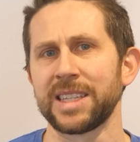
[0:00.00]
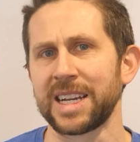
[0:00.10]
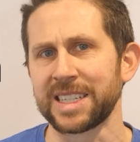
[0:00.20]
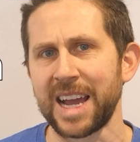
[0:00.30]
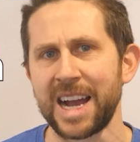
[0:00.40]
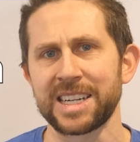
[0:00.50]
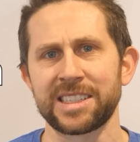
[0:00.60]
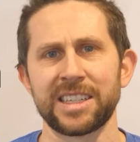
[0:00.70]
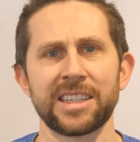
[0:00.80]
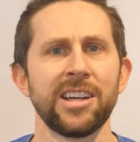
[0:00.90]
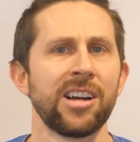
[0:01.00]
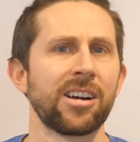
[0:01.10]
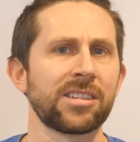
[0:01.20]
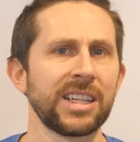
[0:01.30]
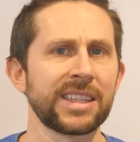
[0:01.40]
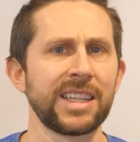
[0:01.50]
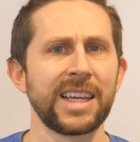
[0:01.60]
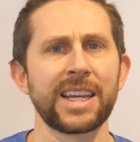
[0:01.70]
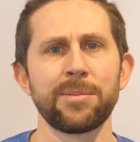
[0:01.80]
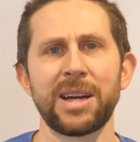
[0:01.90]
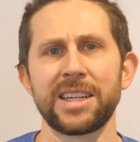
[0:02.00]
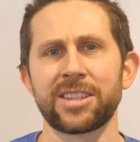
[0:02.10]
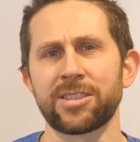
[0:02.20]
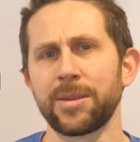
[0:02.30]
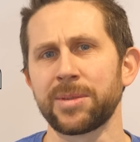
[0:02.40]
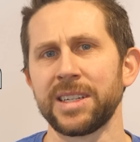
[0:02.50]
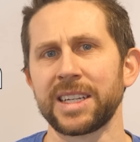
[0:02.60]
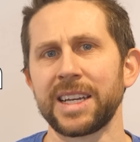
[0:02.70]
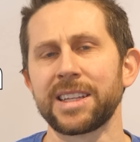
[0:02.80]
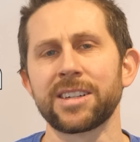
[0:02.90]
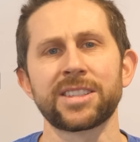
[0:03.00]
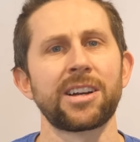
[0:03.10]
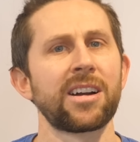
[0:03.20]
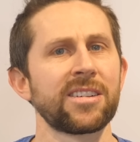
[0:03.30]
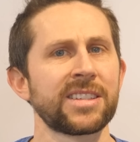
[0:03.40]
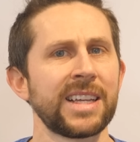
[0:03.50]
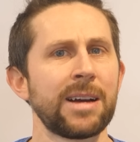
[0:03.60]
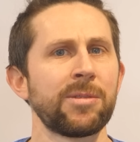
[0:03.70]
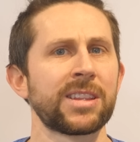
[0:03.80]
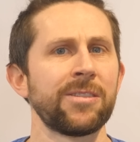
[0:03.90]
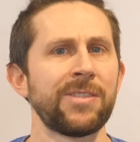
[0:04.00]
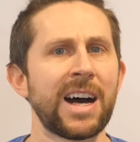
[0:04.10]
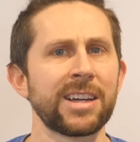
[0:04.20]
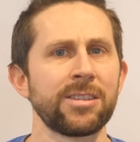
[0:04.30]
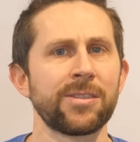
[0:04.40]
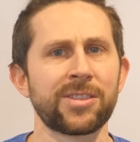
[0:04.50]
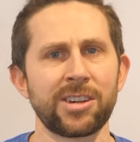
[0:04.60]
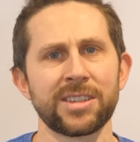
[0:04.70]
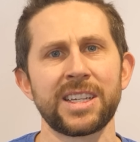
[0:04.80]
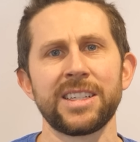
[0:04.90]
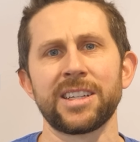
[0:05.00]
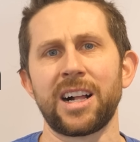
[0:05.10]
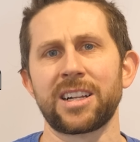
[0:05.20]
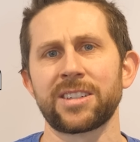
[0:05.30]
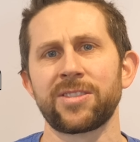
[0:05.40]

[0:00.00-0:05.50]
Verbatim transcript: slash action or click the link in my description to get their starter set with a value of $13